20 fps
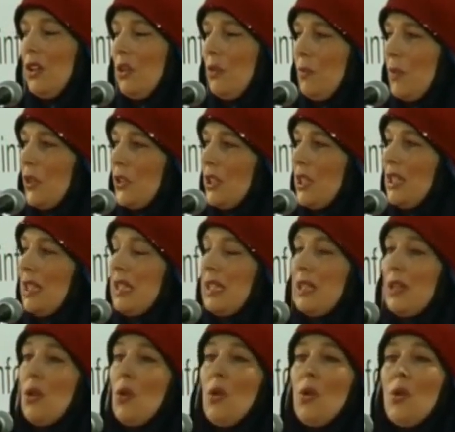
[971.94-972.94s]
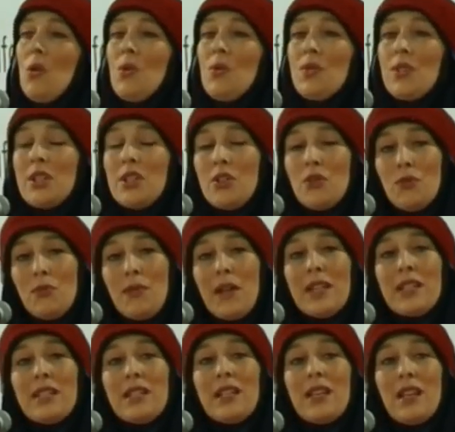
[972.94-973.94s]
Nobody saw the
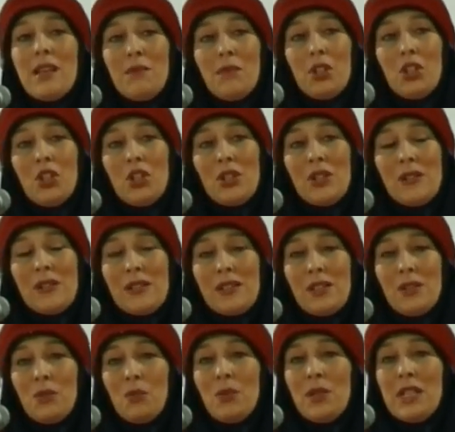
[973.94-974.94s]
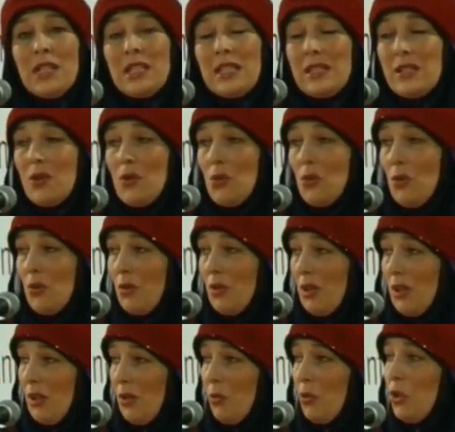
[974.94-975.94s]
dramatic images that we saw,
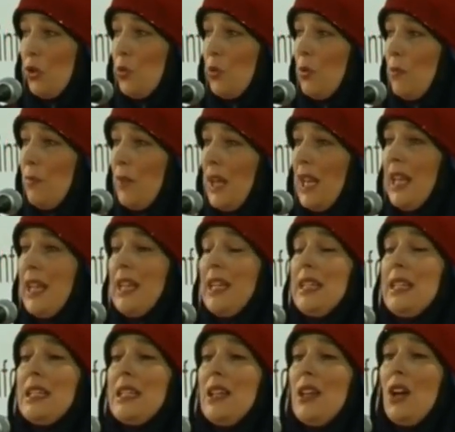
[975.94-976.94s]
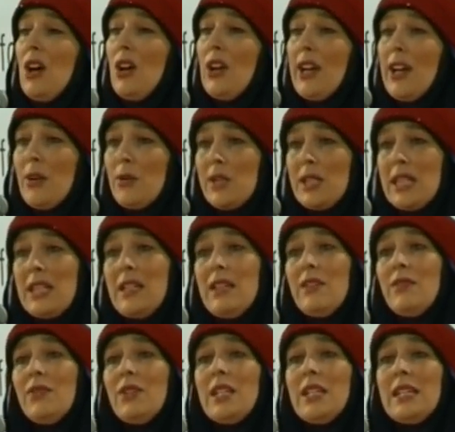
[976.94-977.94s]
which were played on our
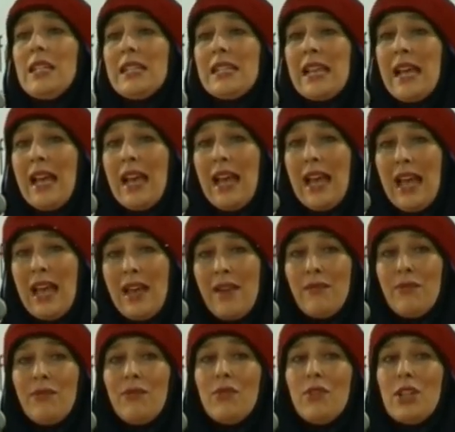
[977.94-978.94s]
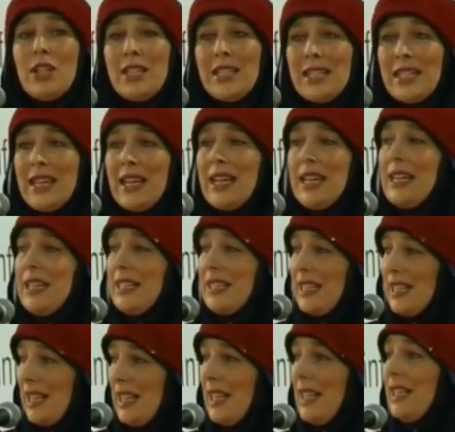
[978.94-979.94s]
TVs every day,
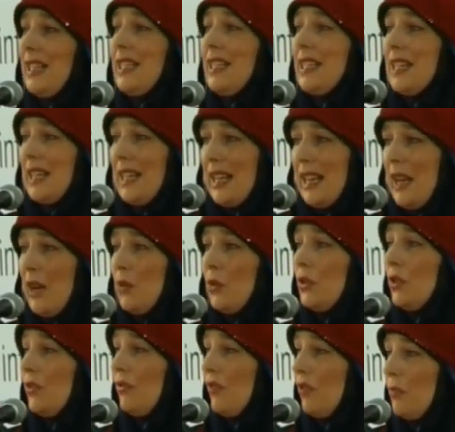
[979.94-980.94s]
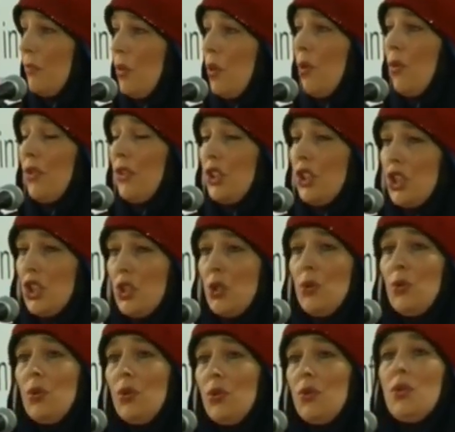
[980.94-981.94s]
day in, day out, for more than
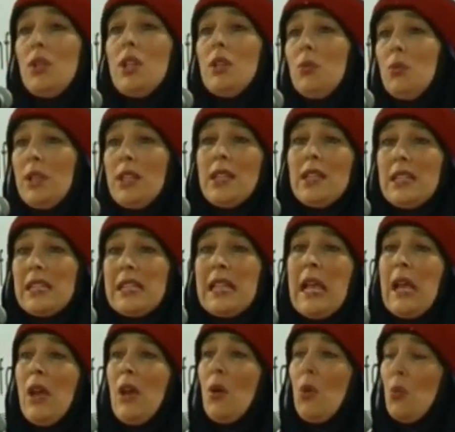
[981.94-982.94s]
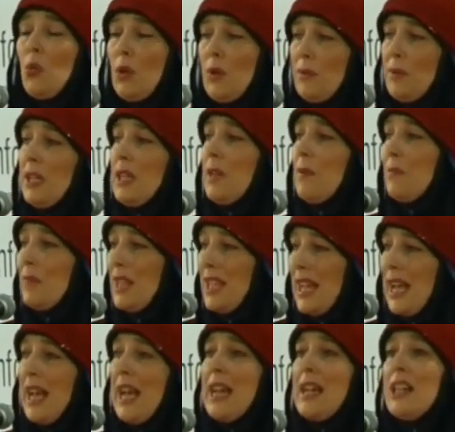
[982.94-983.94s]
2-3 weeks, whipping up
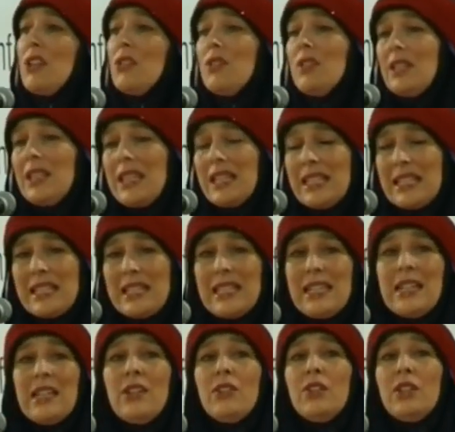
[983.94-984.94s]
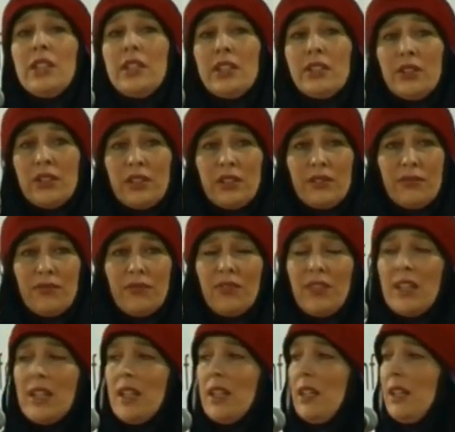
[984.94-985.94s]
the anger and the hysteria and the
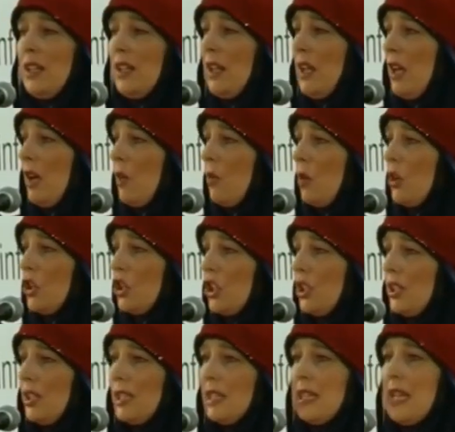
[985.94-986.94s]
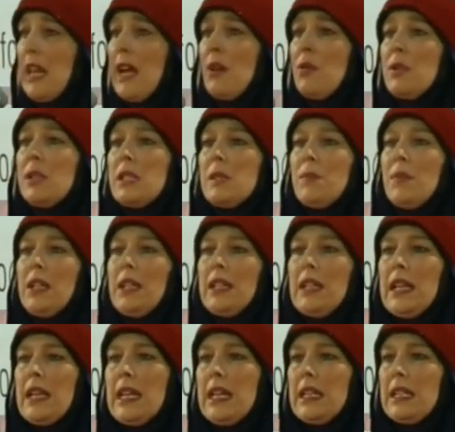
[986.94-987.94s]
fear, watching the towers
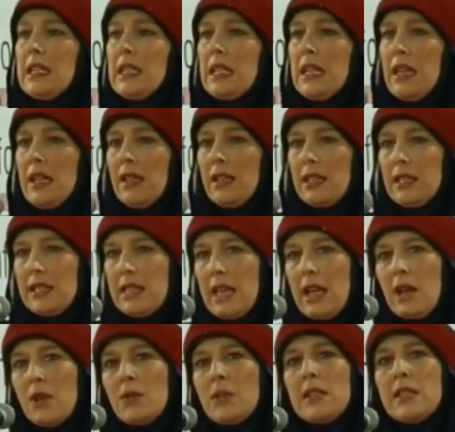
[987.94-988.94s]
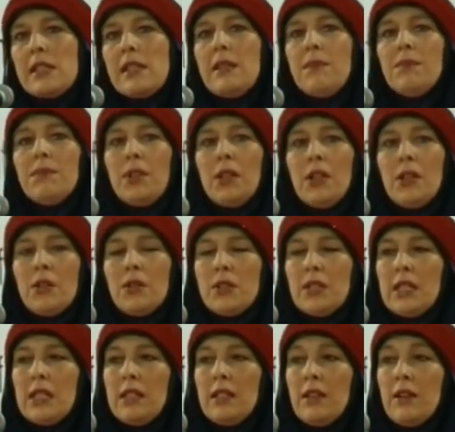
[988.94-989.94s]
being hit, the towers
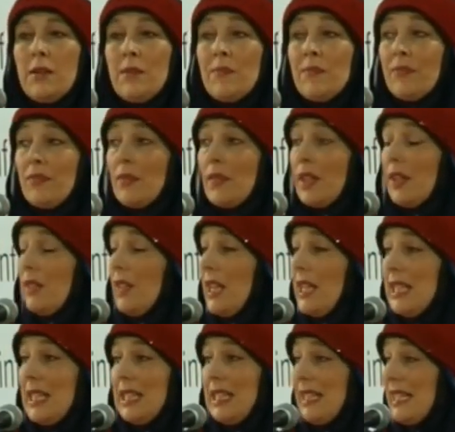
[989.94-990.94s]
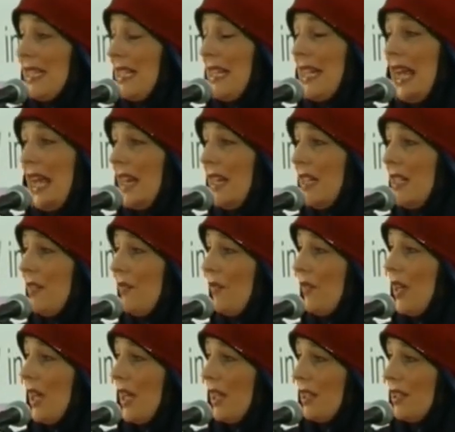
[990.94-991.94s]
imploding. They didn't see any
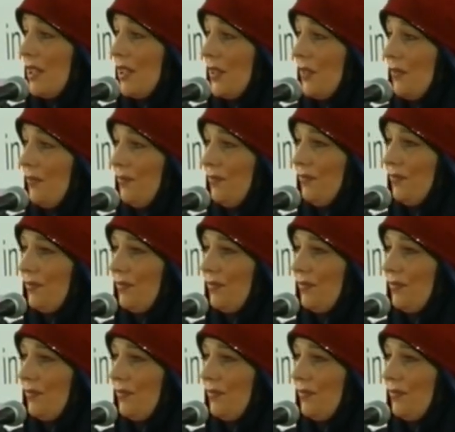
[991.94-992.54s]
of that.